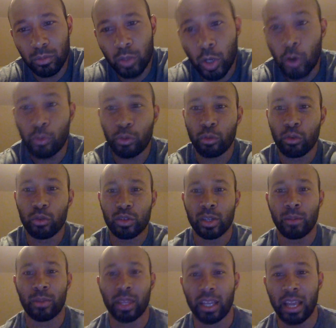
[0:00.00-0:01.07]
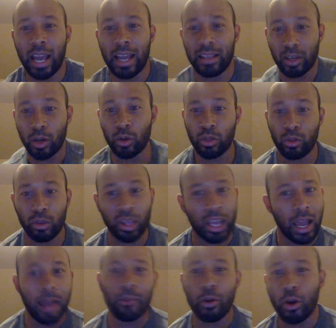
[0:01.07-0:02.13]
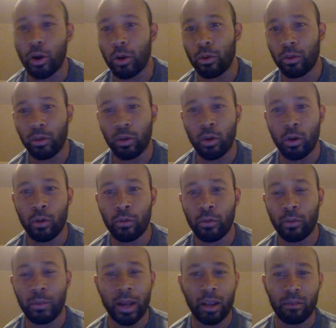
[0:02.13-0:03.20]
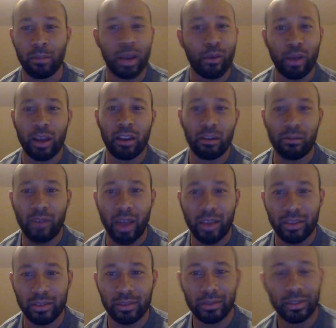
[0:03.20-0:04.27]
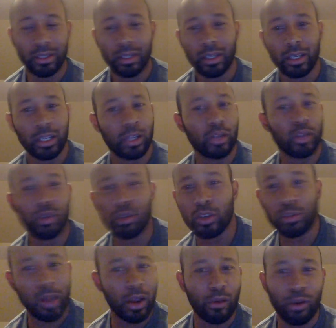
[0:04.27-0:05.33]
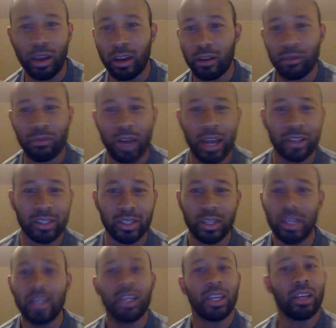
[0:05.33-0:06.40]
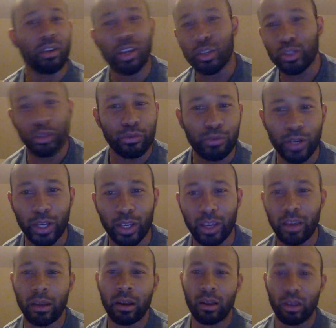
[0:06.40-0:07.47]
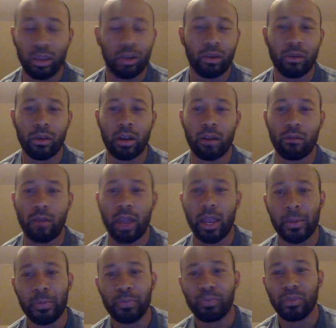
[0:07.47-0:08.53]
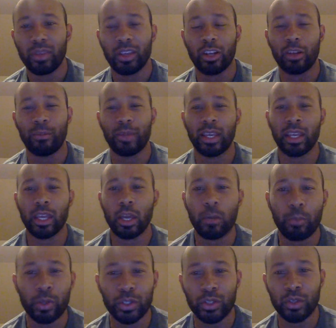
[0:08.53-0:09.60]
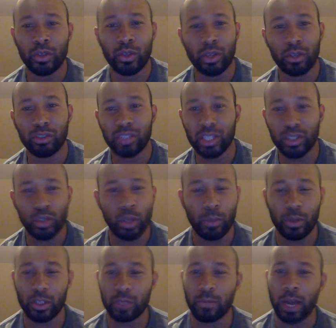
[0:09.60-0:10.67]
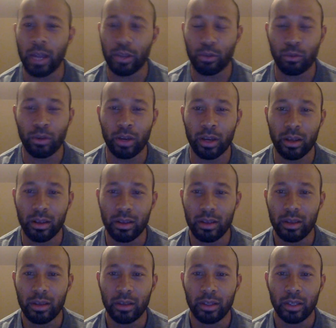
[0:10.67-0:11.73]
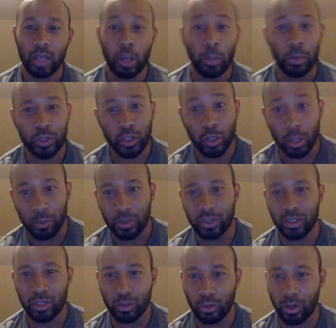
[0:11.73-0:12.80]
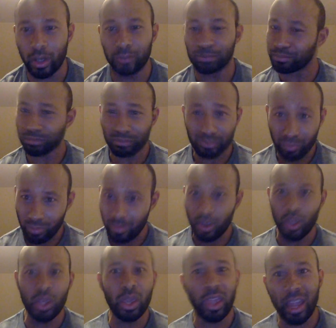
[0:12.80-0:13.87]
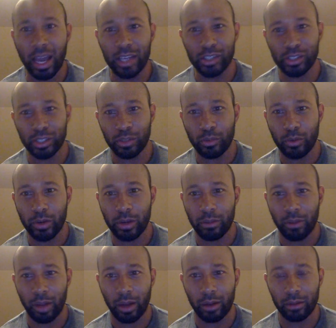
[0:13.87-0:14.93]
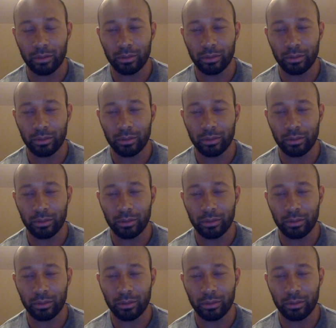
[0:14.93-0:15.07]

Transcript: go through the guy I'm going for, my credit advisor. Use my credit advisor. He'll get your fucking your credit right. You know what I mean? He'll set you up in a spot to where he'll put you in a position where you ain't got shit to worry about.